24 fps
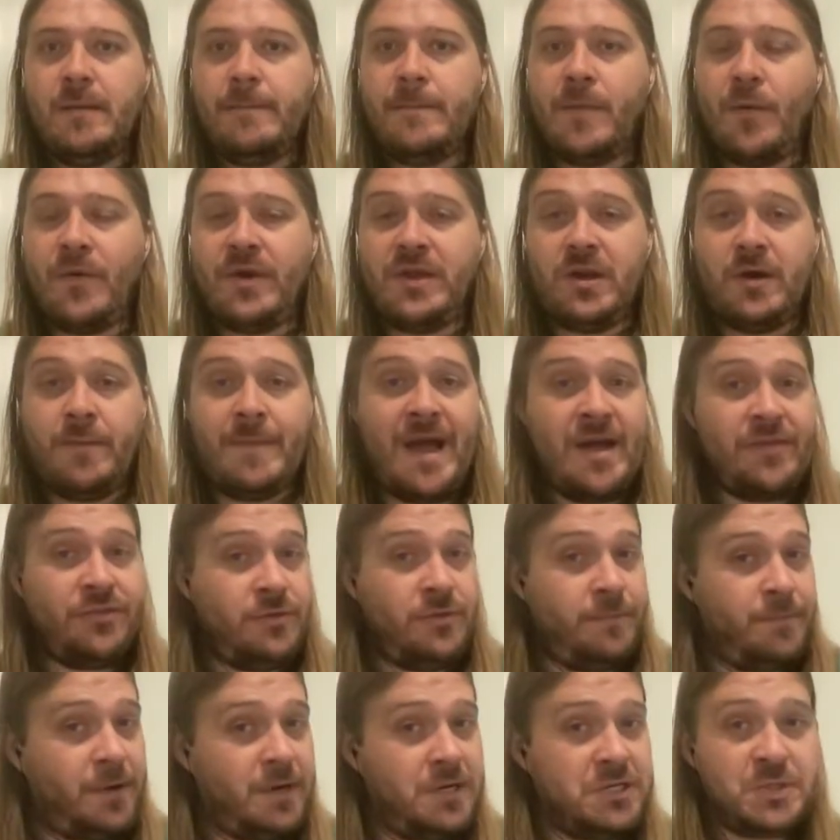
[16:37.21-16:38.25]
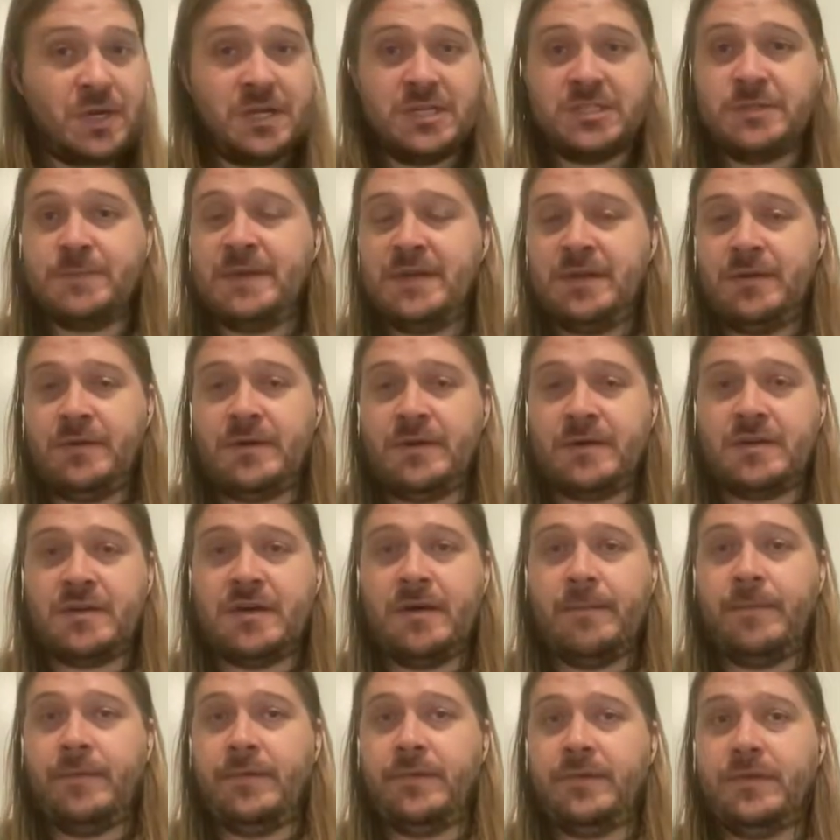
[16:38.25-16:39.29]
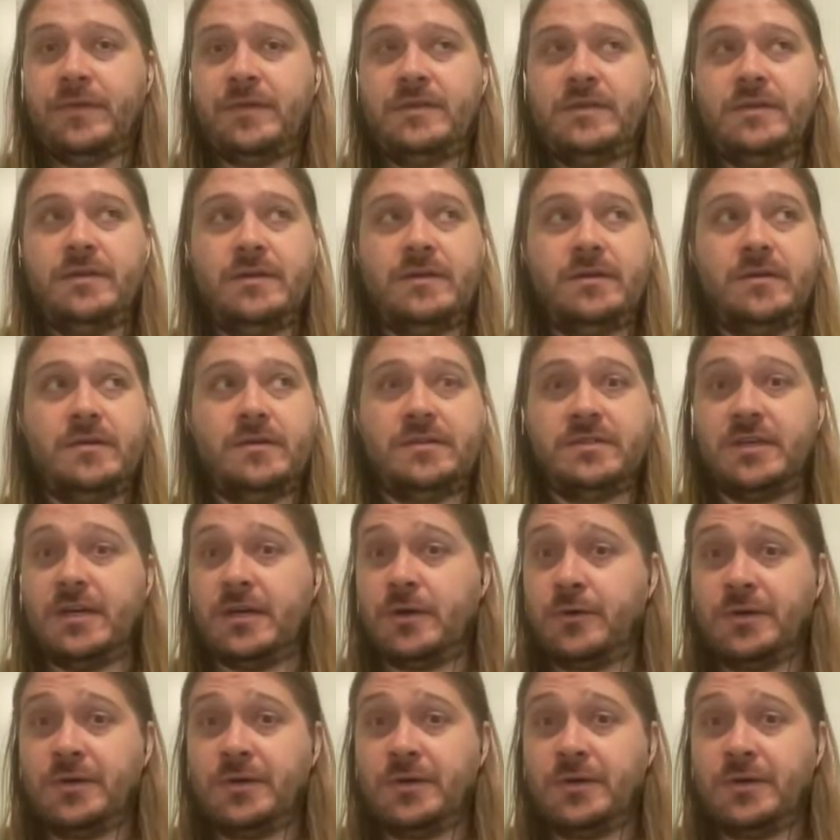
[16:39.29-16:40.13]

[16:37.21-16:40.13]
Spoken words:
but we know Matthew Bergeron's been here a couple of years.